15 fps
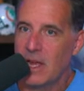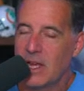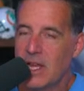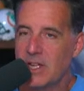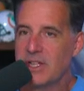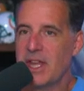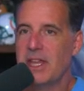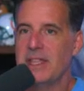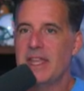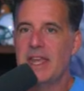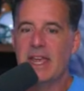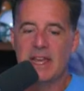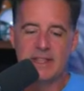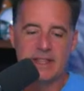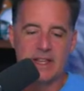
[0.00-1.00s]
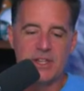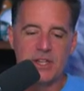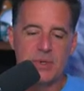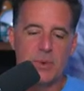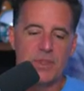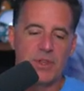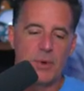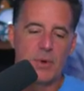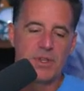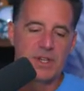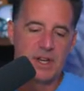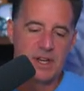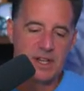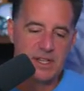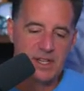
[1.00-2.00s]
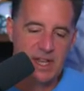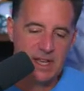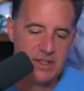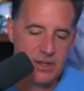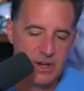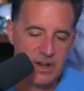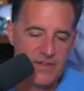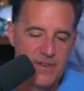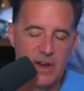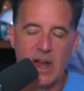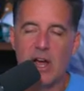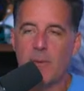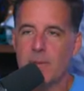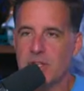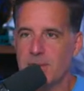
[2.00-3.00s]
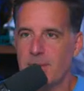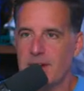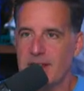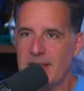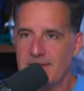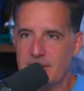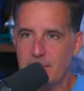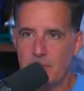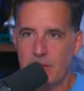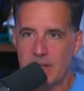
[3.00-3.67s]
Because in the end, this is what they're always going to say. They're going to figure out how much money you have to put